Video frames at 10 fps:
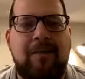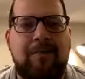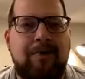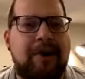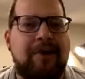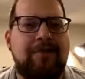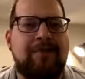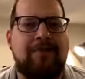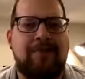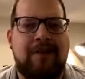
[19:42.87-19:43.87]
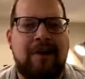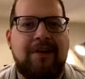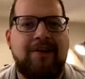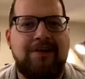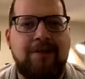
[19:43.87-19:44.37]
prayers
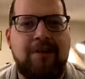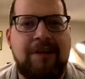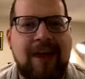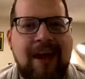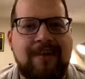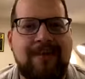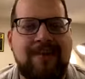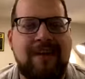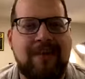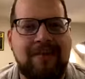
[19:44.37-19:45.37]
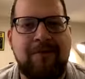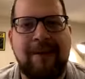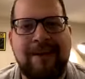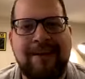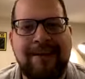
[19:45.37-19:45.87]
on your behalf, because that's a
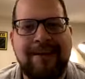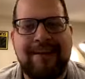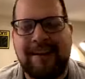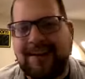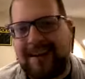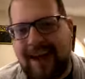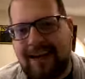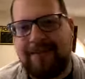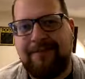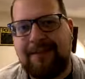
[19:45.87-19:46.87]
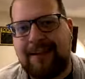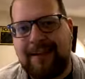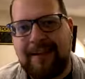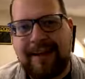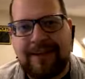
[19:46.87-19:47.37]
way that I can actively
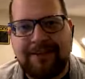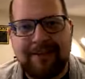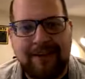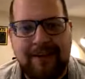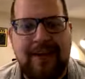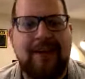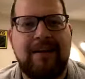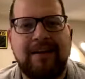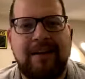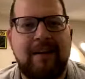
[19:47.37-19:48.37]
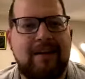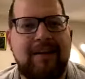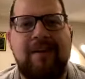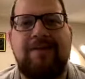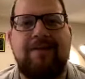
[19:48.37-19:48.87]
engage and
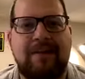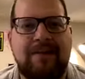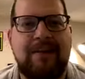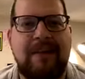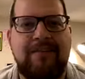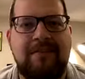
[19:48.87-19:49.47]
love you all today.